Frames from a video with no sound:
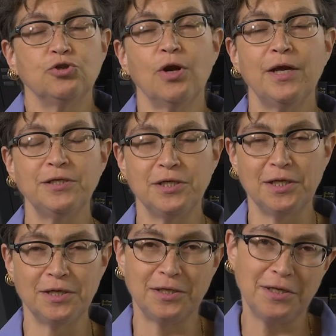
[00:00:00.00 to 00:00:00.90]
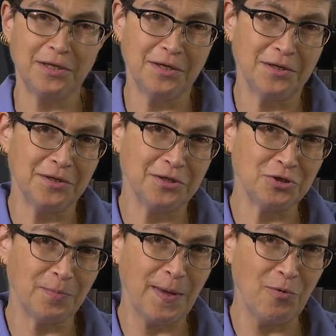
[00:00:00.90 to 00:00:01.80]
trying to get uh, the
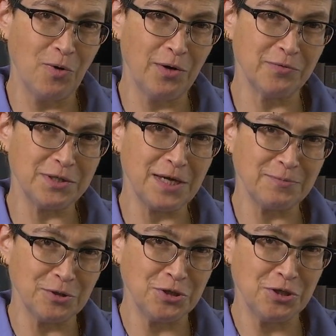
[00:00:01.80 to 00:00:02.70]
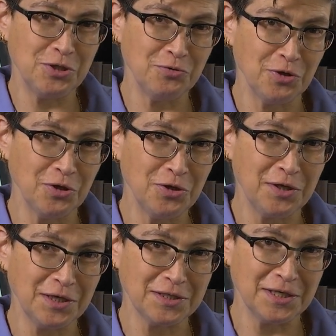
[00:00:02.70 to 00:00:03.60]
TRPA1 receptor to do the good
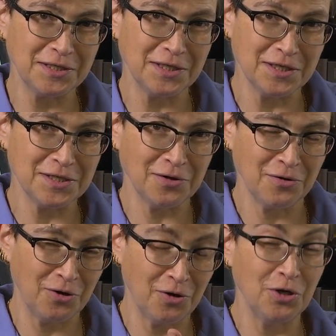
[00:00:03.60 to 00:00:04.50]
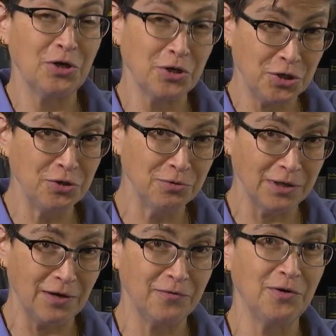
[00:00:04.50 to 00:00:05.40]
things that it does on, on an acute
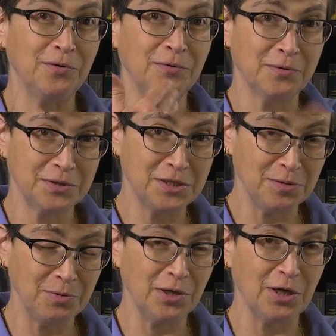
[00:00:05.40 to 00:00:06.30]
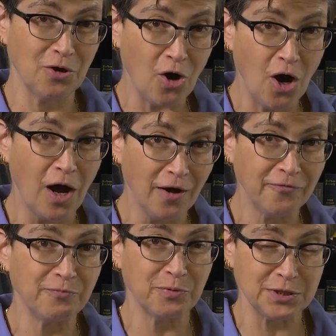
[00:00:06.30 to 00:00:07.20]
level, stimulate a
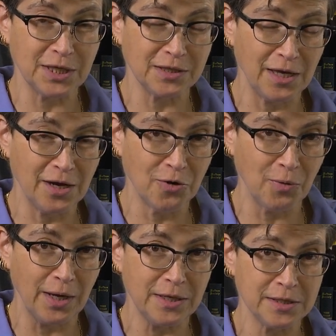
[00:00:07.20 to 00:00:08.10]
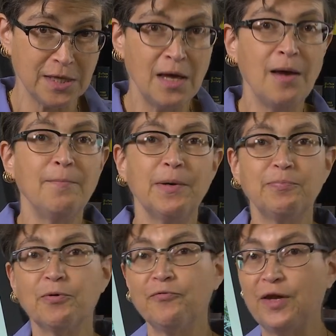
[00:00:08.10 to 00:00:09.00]
cough, protect the airways,
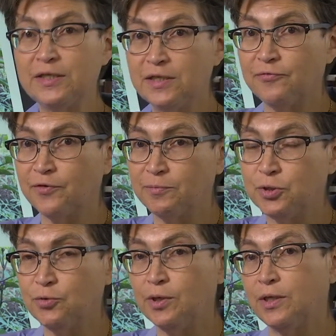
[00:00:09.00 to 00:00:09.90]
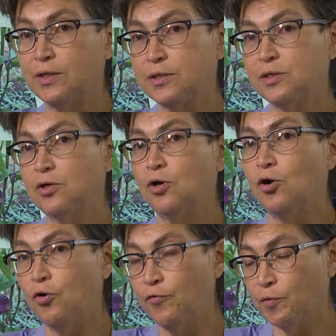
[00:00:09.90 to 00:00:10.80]
but prevent it from doing this
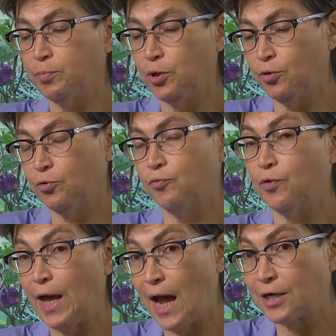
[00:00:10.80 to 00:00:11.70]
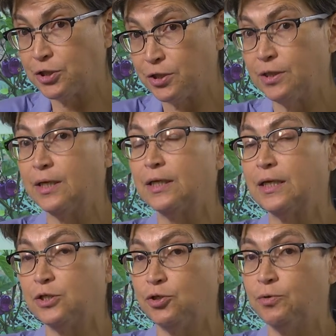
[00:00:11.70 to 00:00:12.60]
overblown reaction that
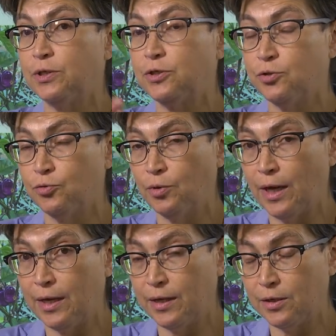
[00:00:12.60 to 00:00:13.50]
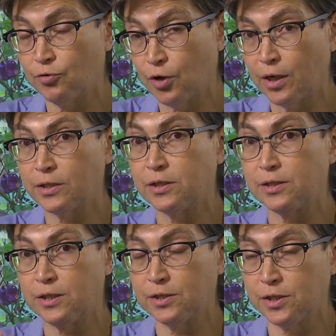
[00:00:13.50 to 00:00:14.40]
gets you into a chronic
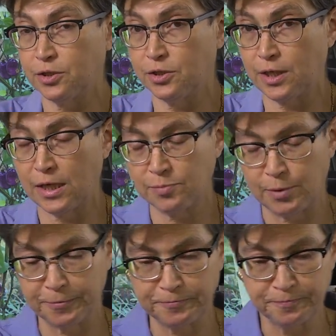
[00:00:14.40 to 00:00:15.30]
disease such as asthma.